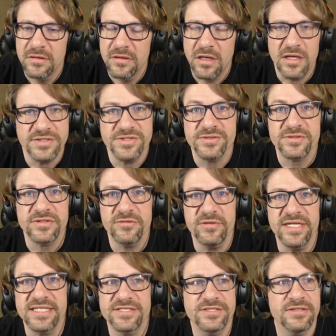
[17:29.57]
Also,
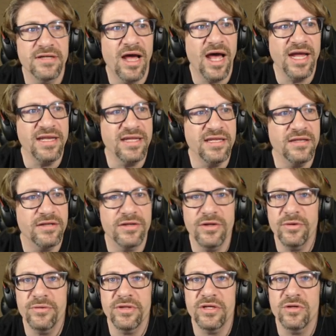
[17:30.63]
creep. I didn't
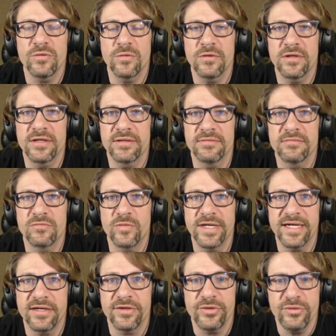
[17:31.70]
know that you were a
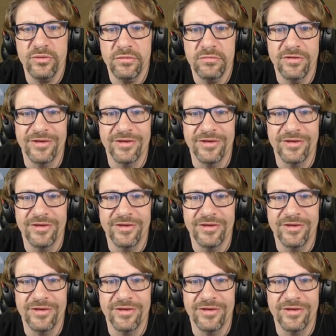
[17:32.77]
wig dude.